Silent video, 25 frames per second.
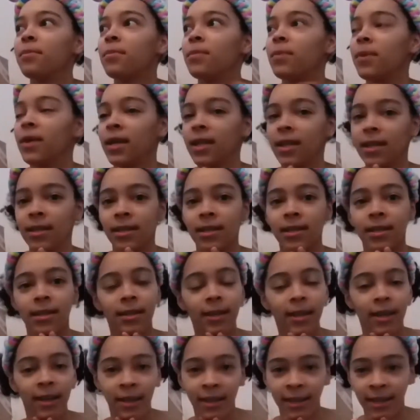been
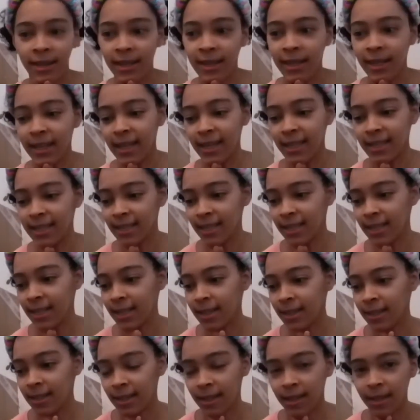uh, collecting